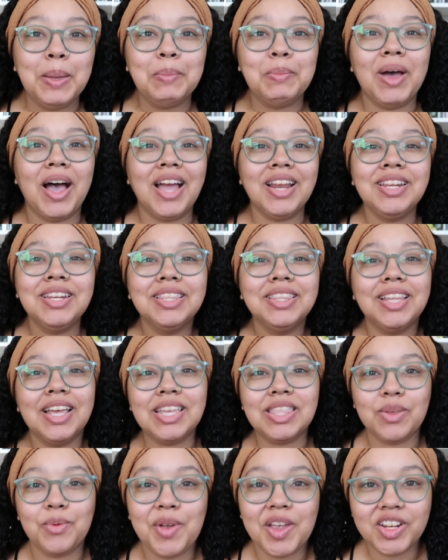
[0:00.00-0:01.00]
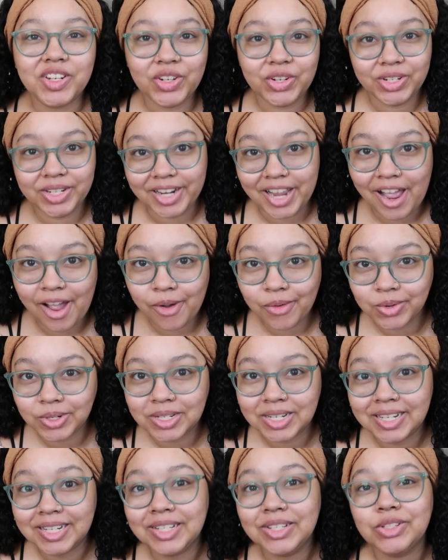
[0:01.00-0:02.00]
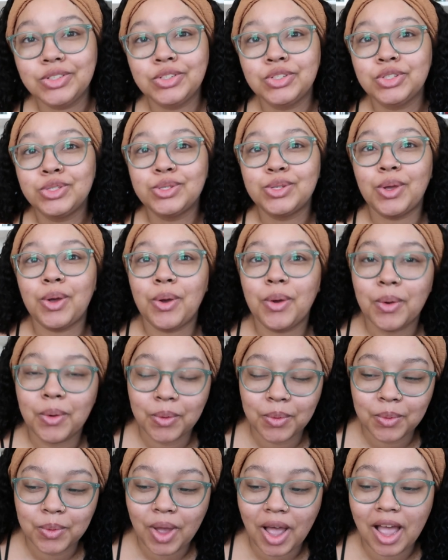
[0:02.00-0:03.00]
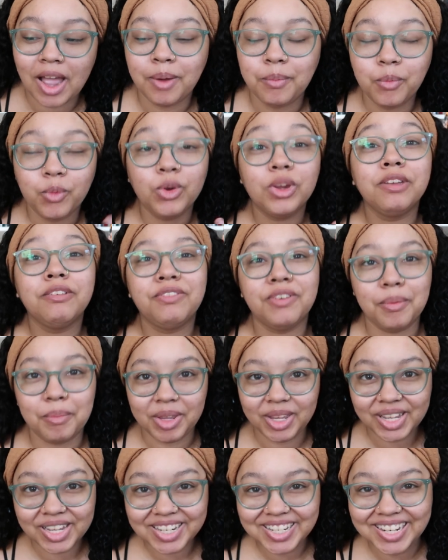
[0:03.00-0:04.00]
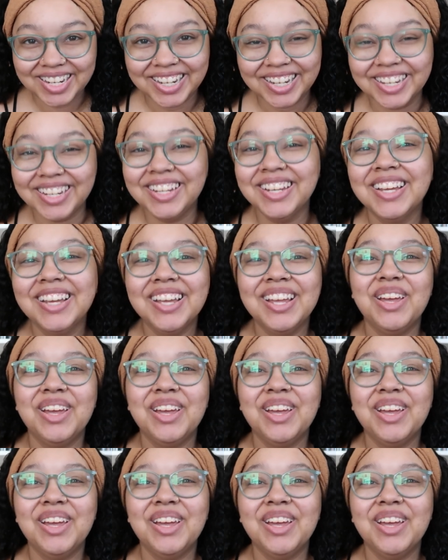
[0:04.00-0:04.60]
but I didn't like the way it turned out, so I'm refilming it,